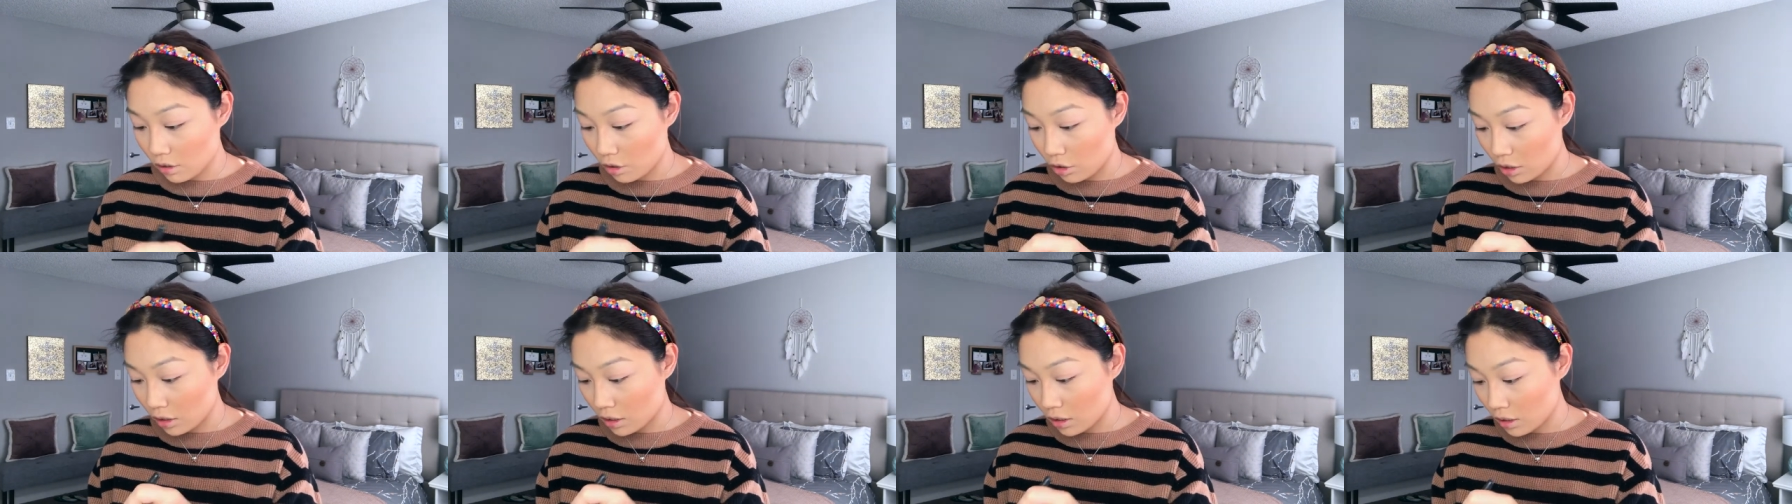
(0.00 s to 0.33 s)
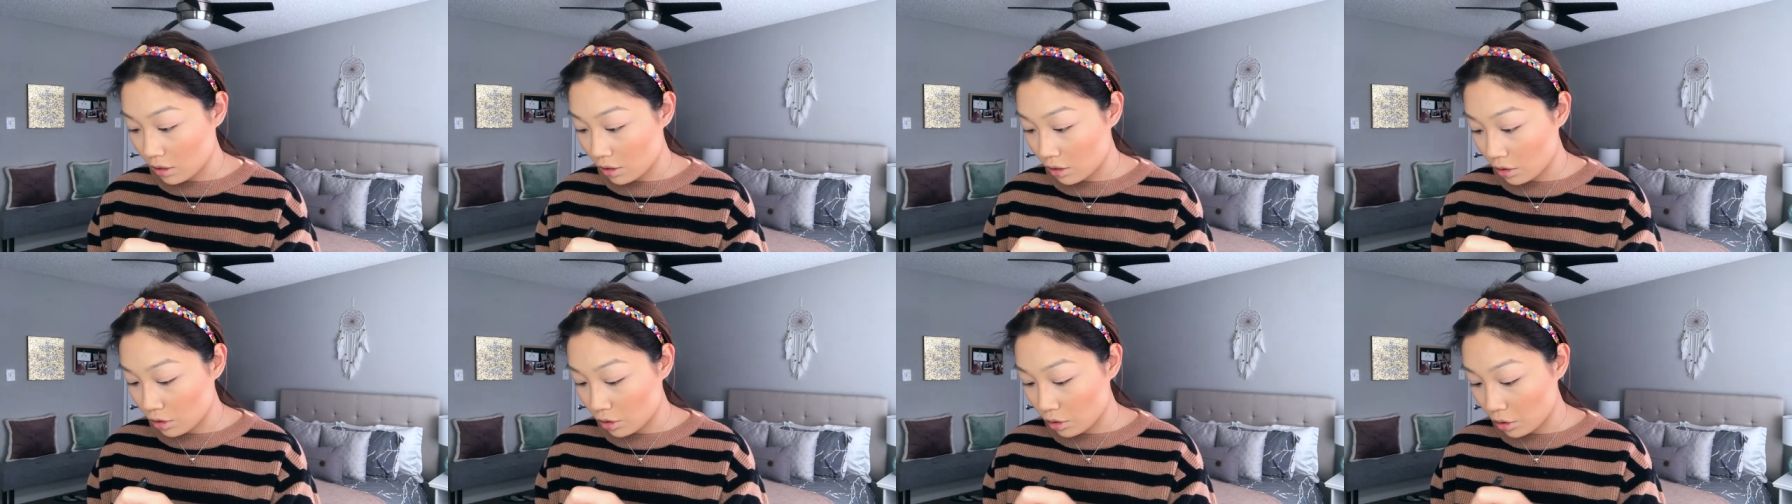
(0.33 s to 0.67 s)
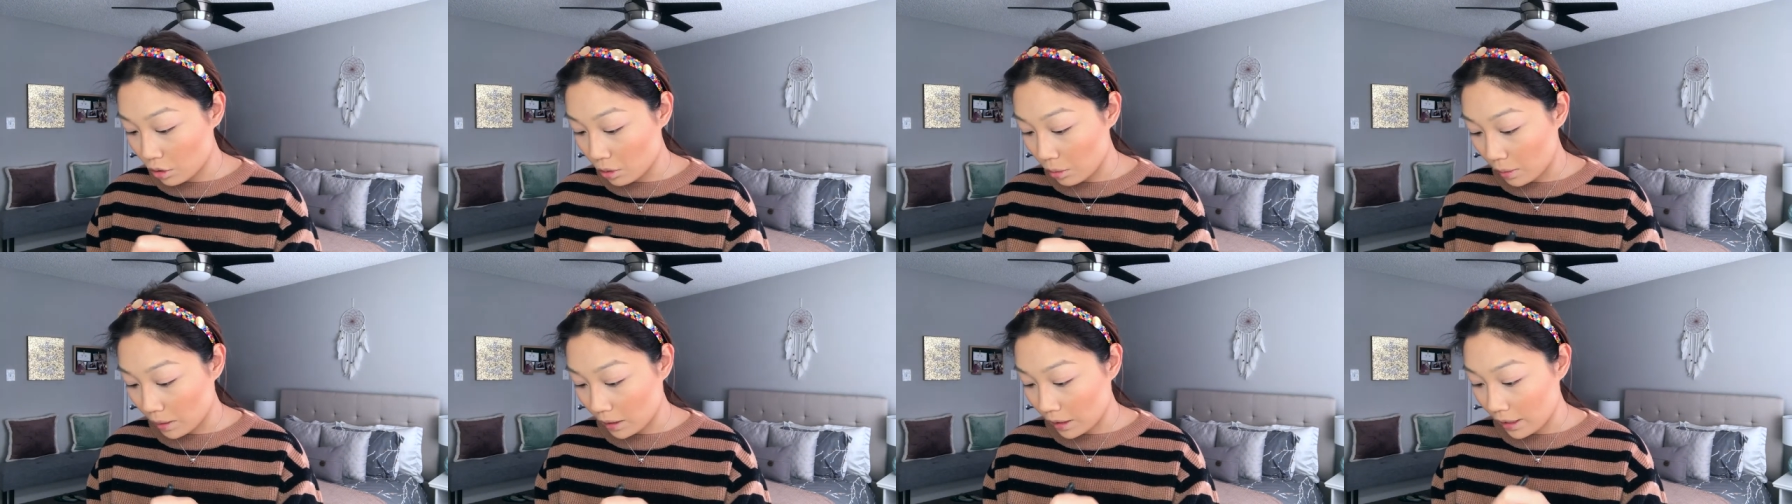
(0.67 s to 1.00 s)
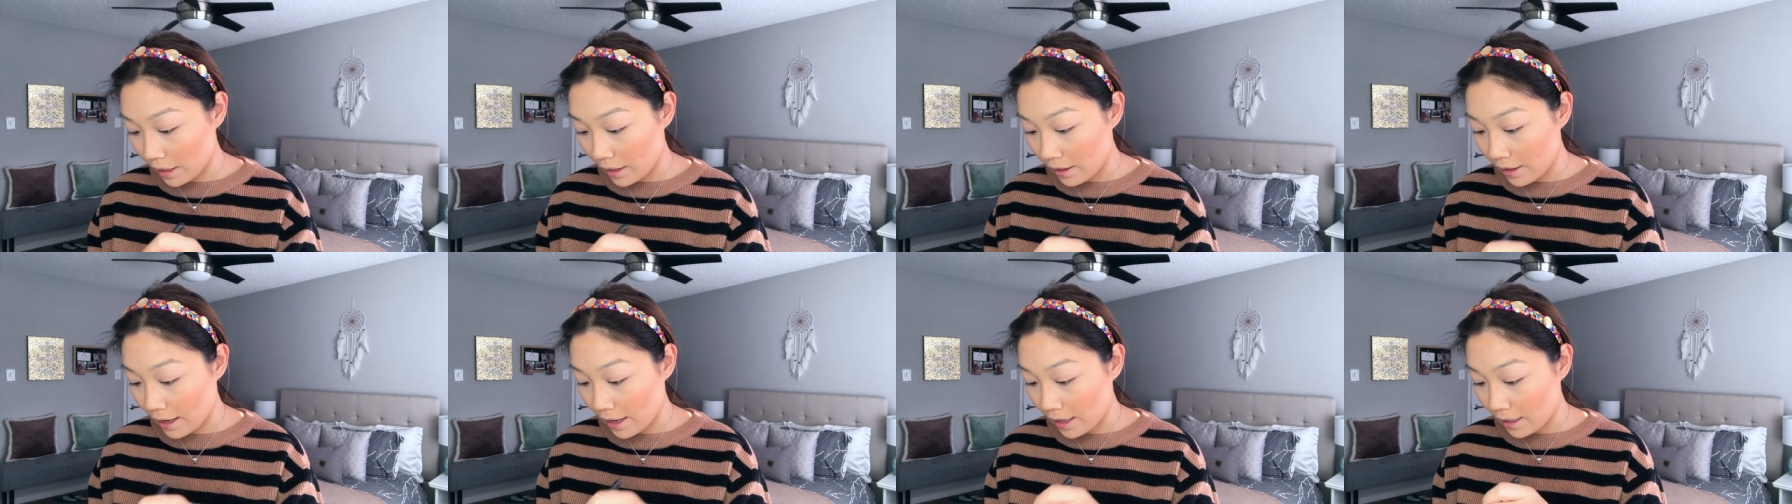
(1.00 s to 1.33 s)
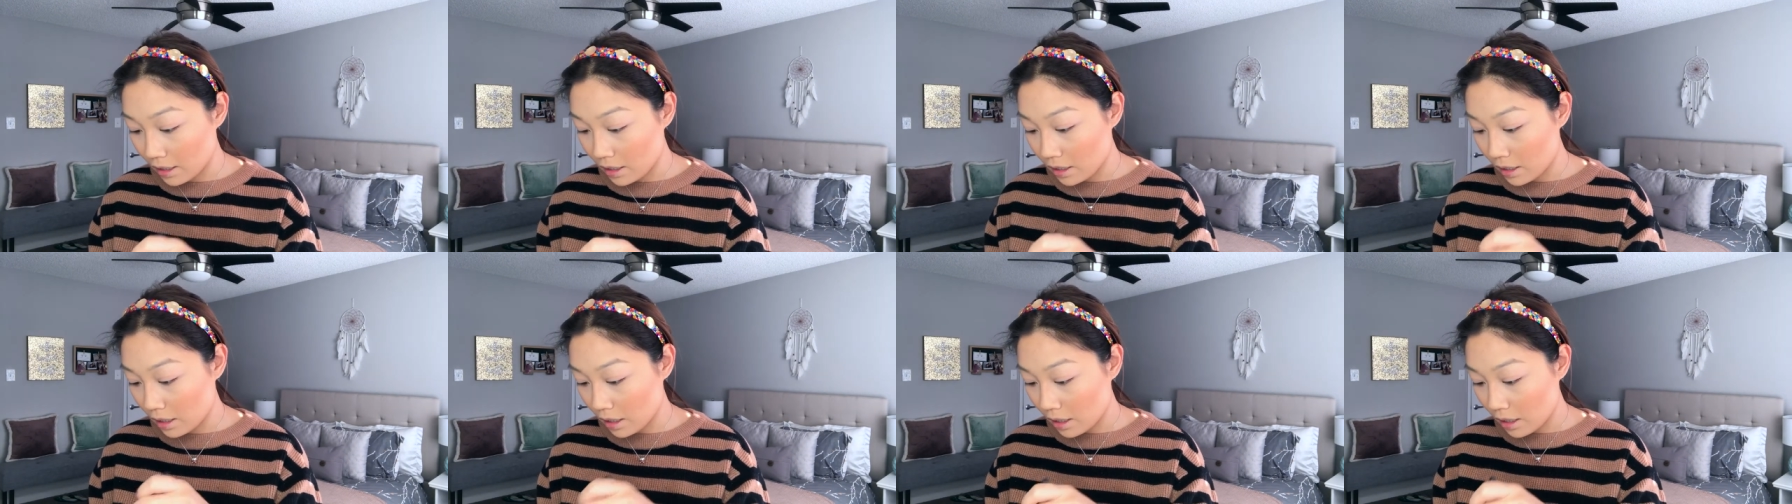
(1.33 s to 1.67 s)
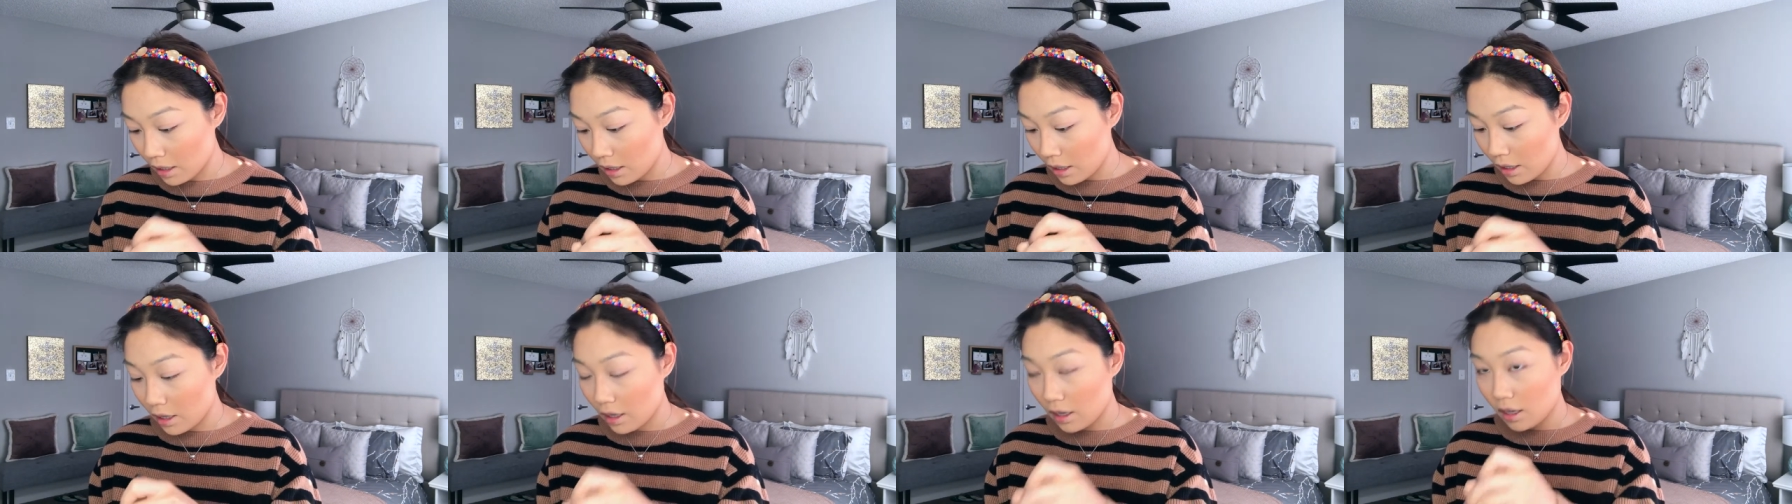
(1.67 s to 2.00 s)
just swirling that,
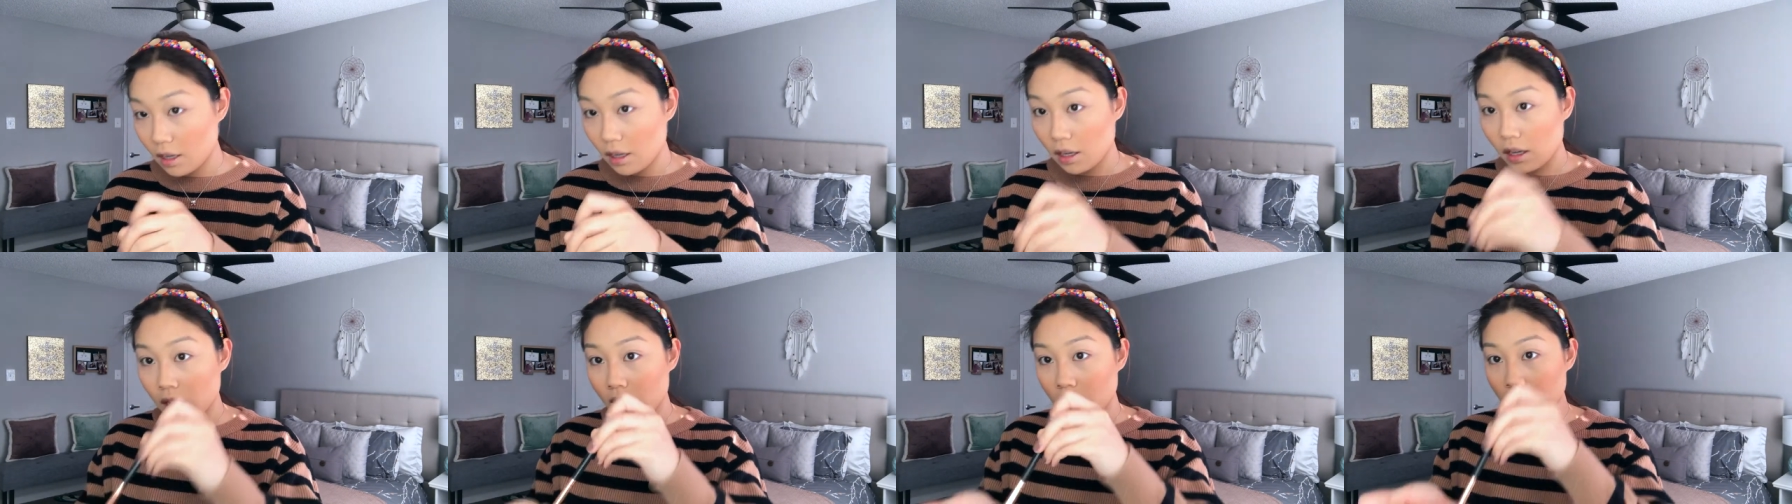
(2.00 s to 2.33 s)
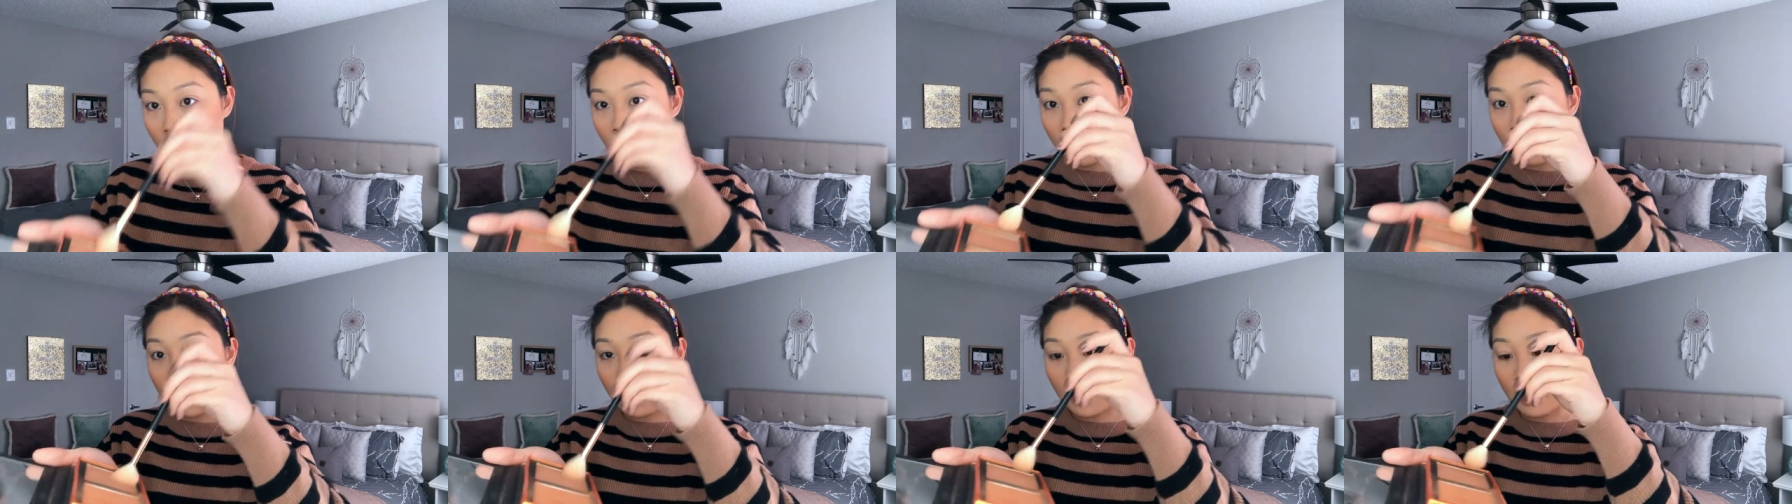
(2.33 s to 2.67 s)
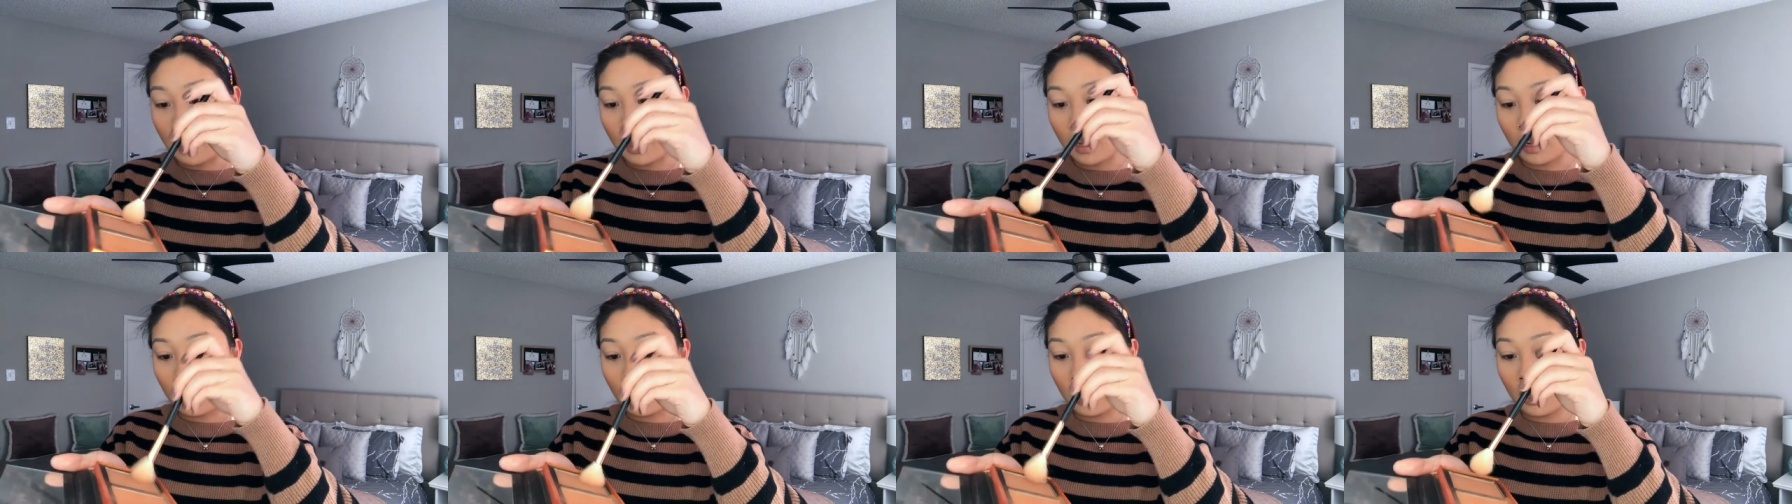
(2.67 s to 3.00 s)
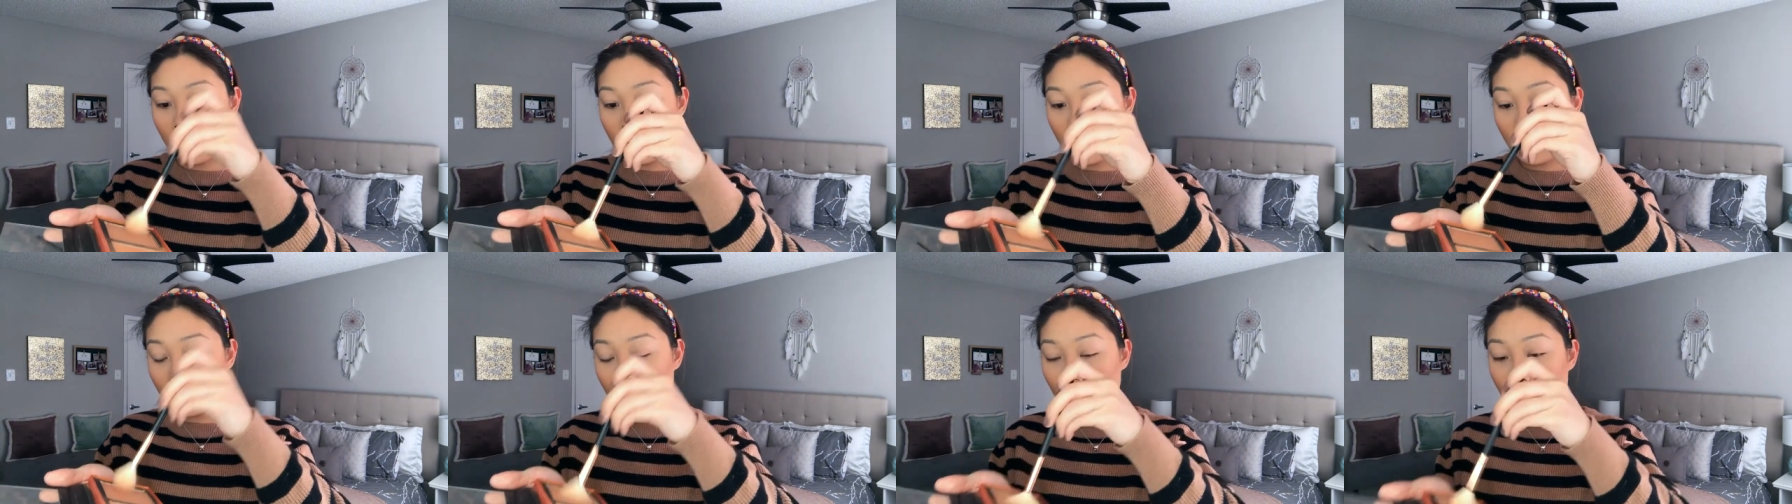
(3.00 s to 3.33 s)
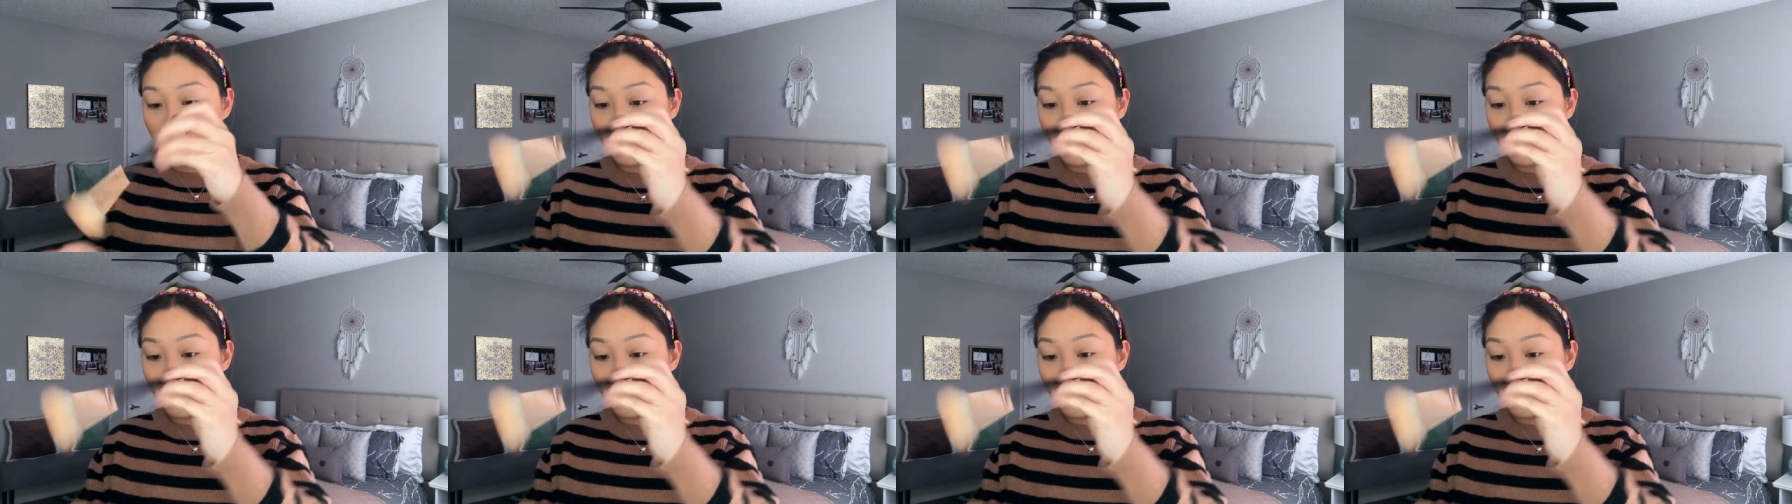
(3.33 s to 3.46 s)
dipping that in here.